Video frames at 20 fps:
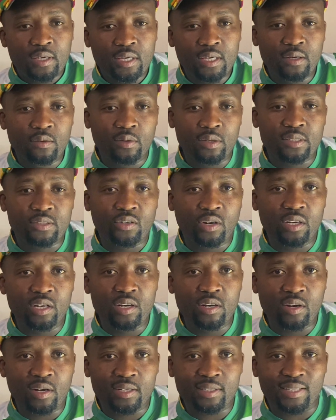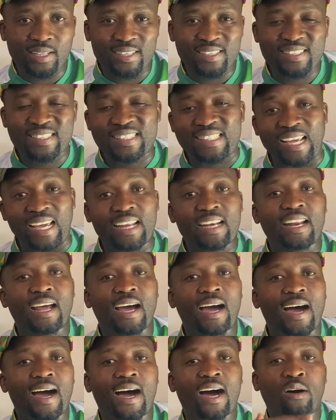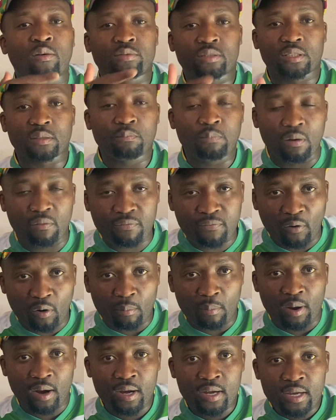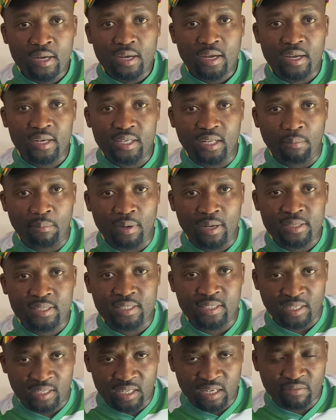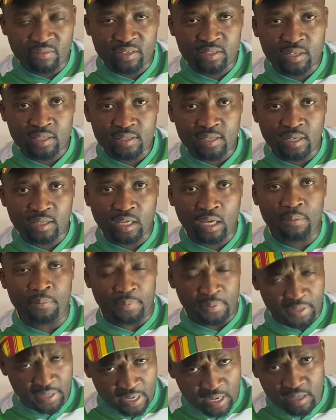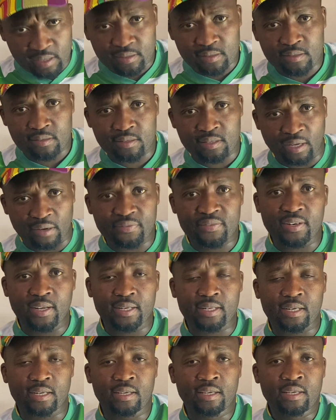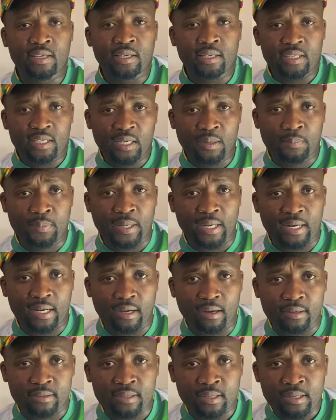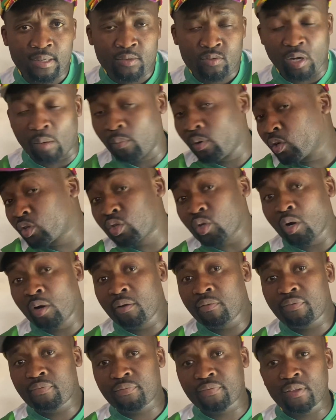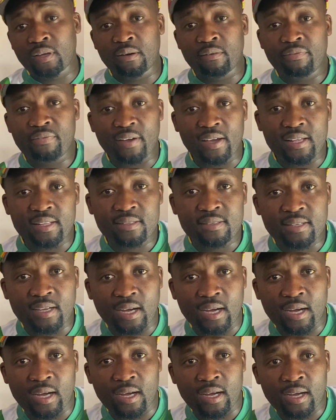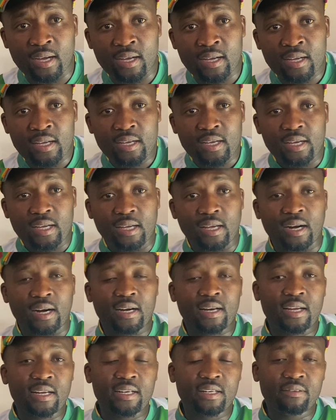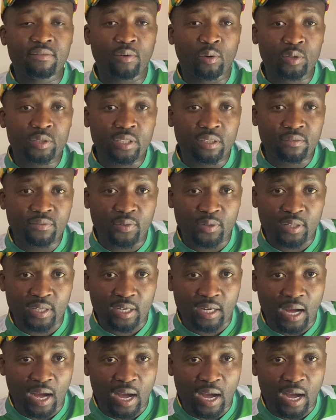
he was really not the standout performer in the match. Did he have a decent game? Yes, definitely he played out. So I'm not sure if the fans are really voting for the